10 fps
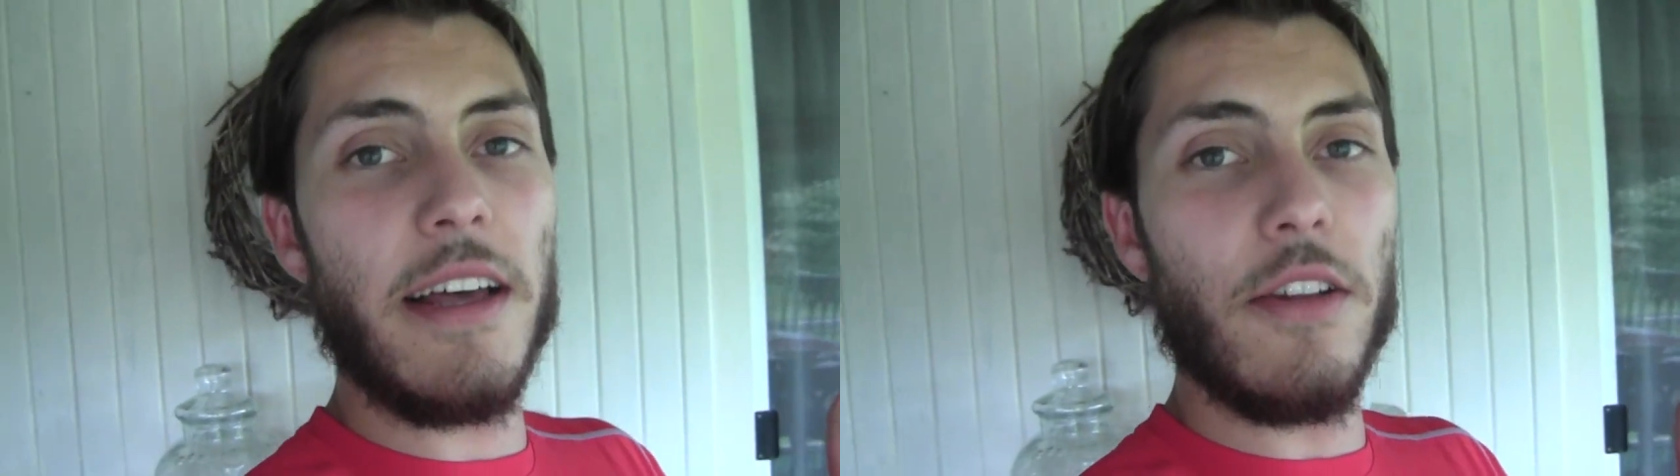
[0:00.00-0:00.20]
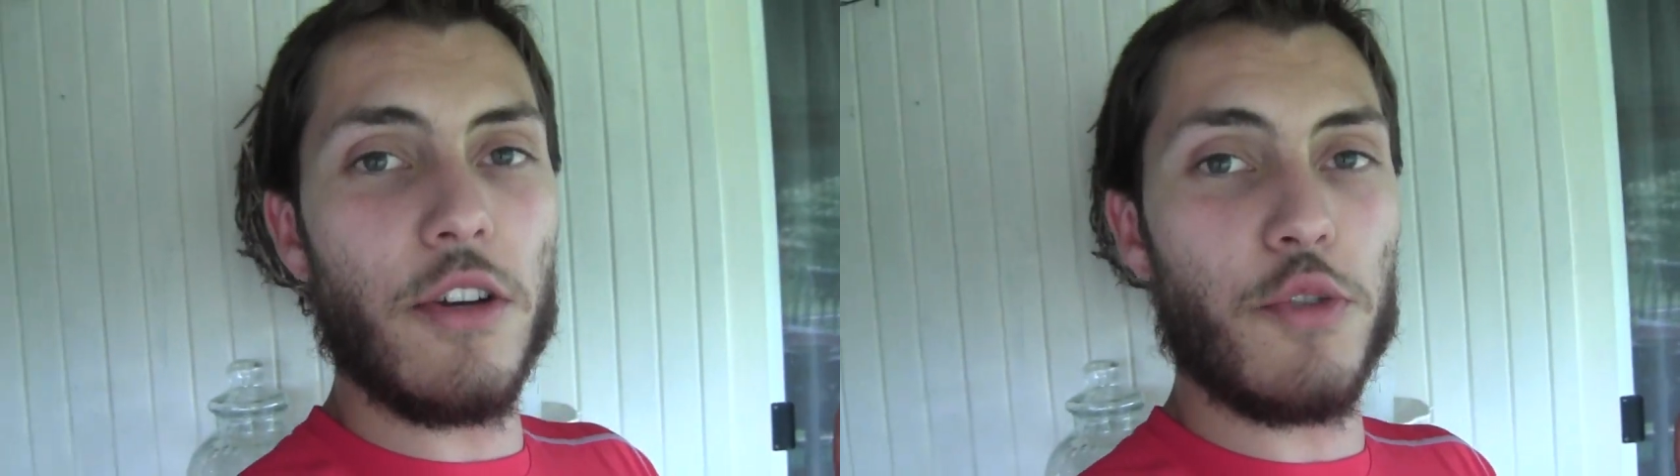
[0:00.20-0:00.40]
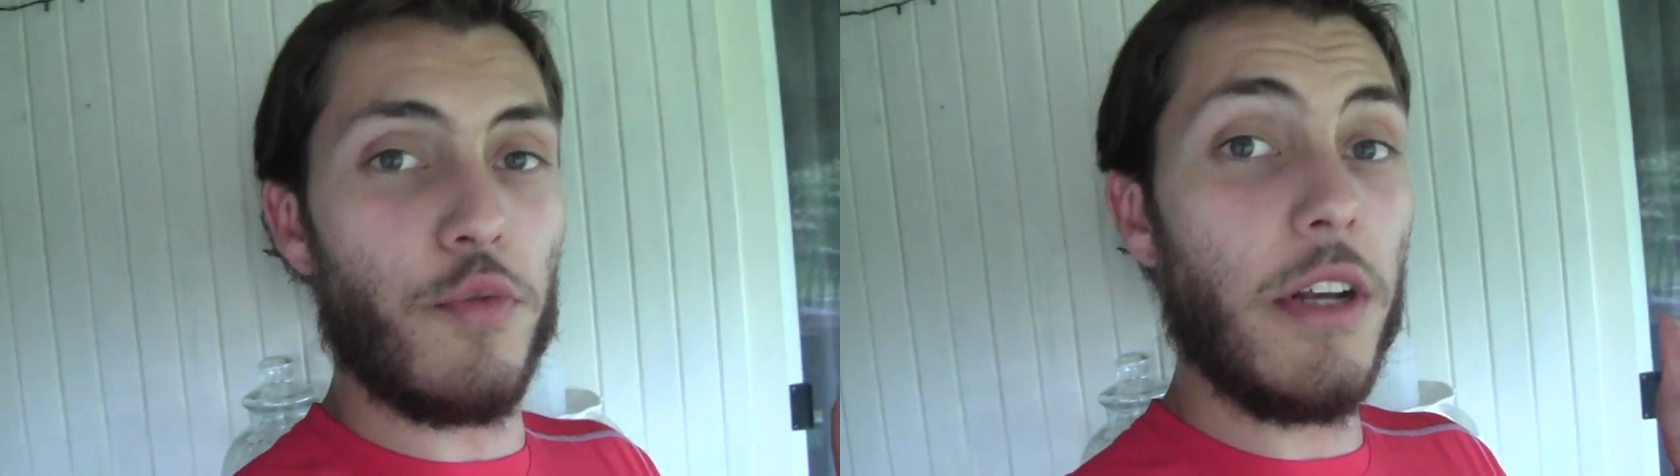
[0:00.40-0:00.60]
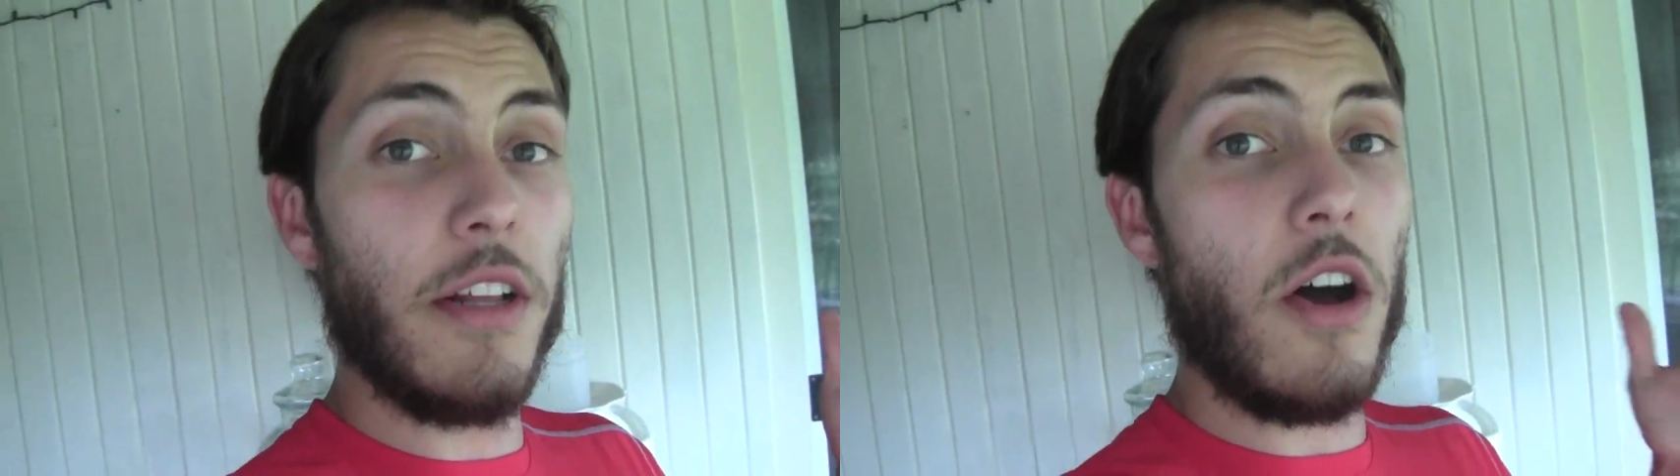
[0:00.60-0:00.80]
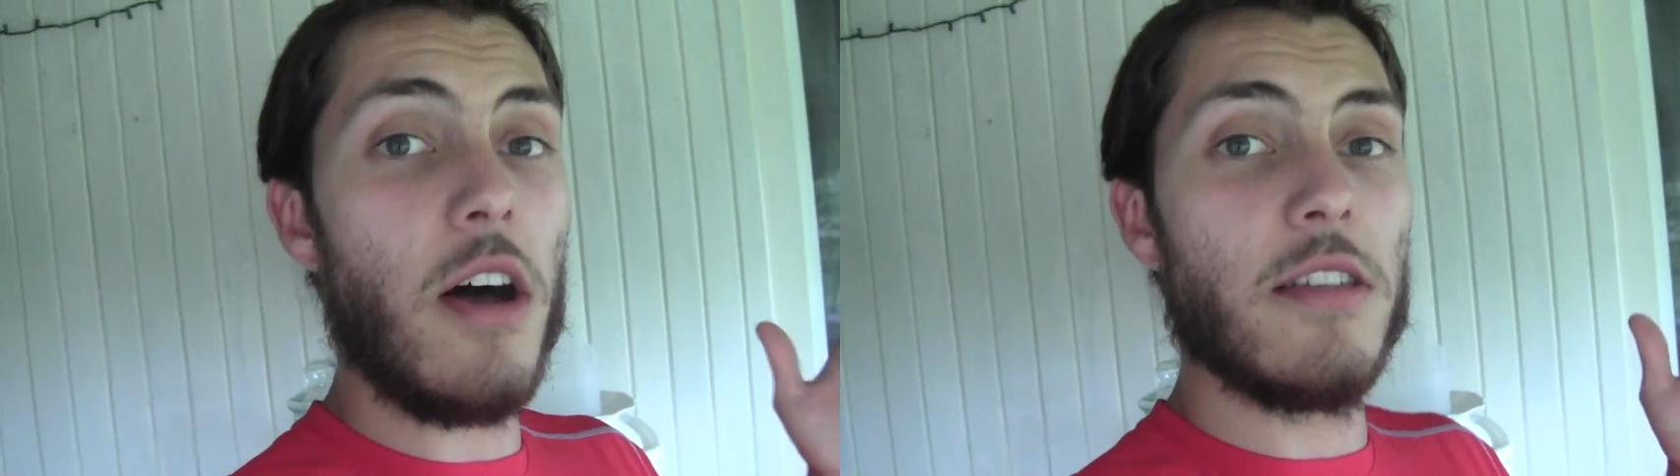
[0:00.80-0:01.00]
that looks
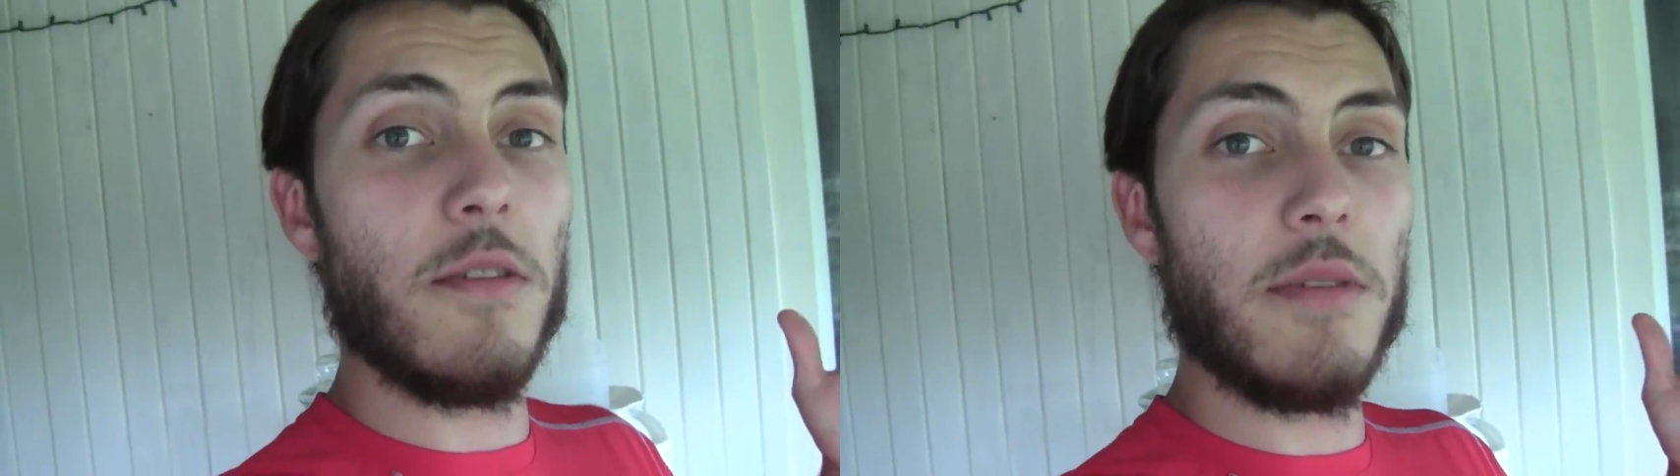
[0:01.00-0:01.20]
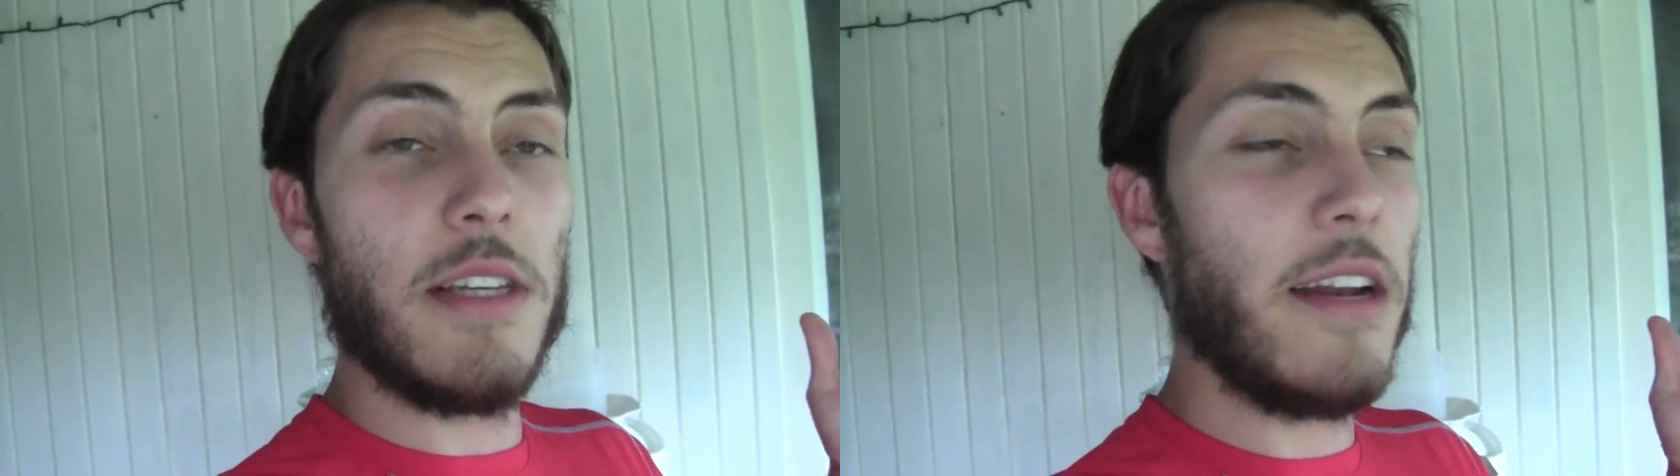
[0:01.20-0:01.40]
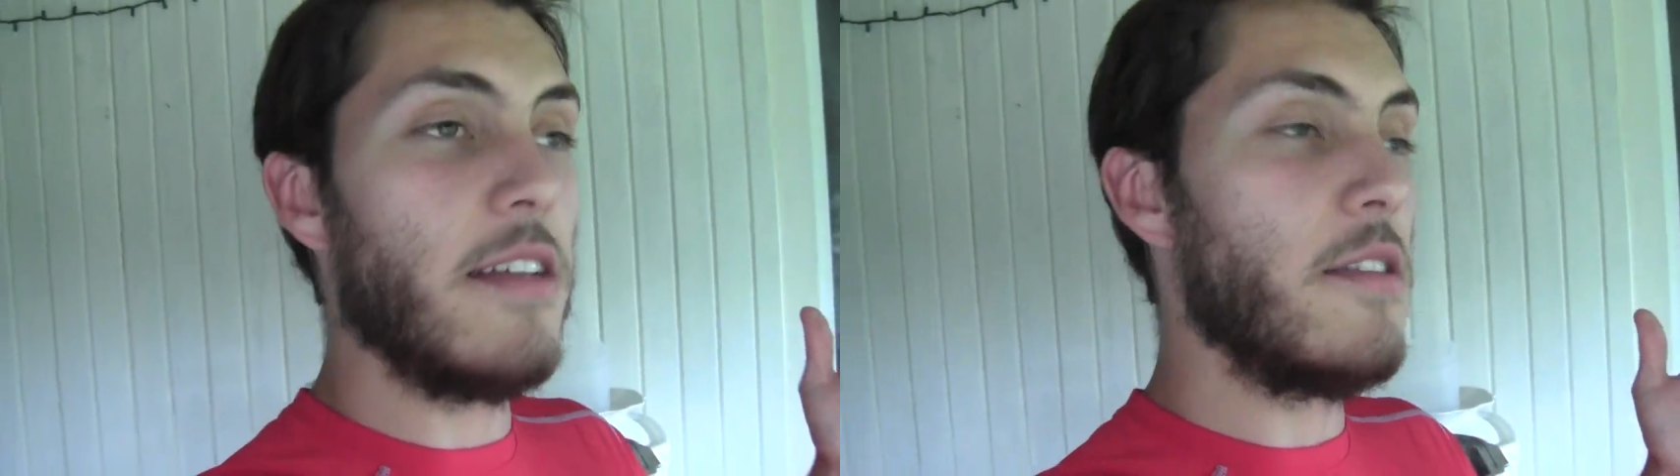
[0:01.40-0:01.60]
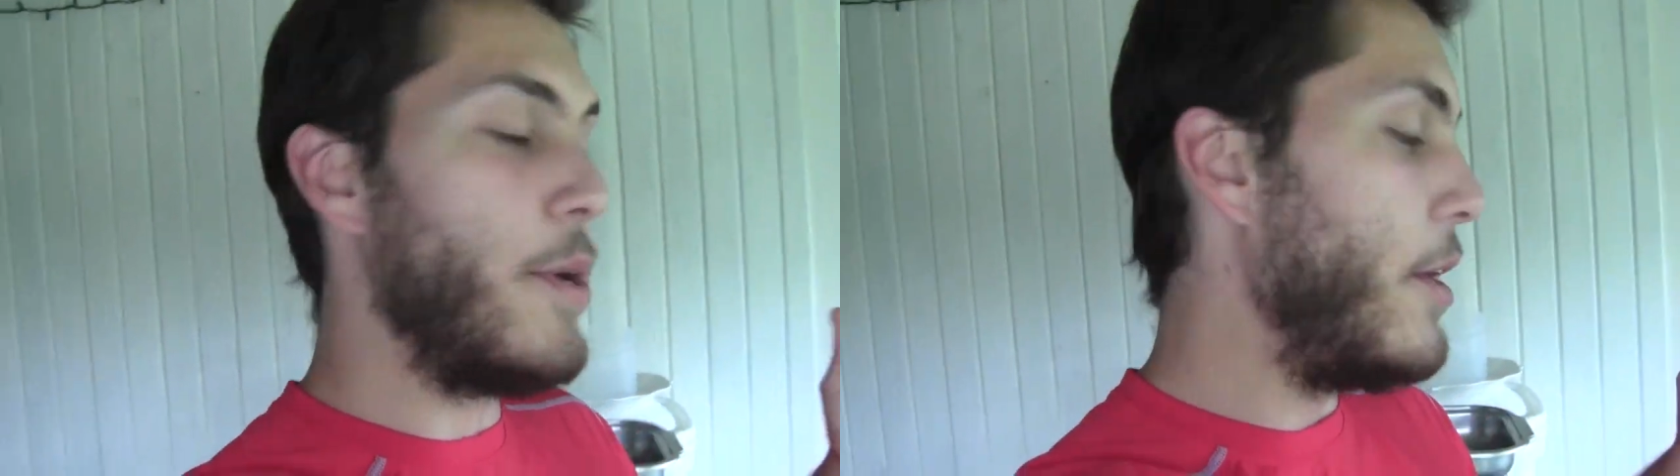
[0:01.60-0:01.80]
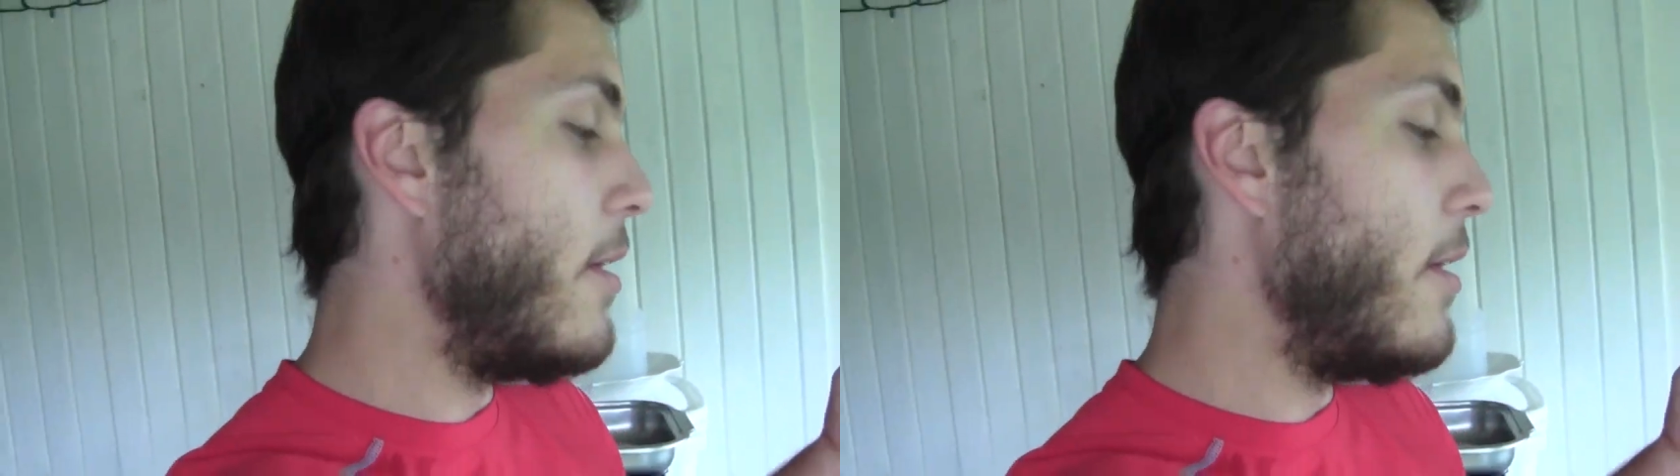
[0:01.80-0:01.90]
really awesome, send it to me.